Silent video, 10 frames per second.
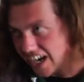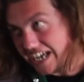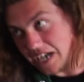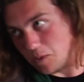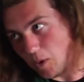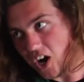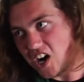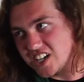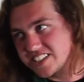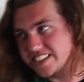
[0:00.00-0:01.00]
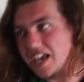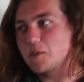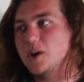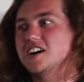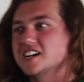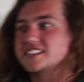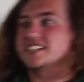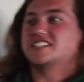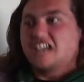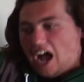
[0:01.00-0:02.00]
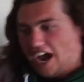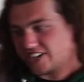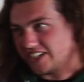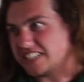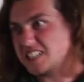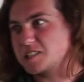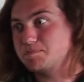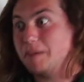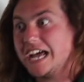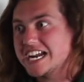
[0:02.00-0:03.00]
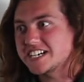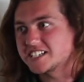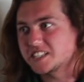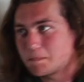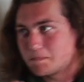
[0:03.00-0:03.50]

dying words, they were that I should expand the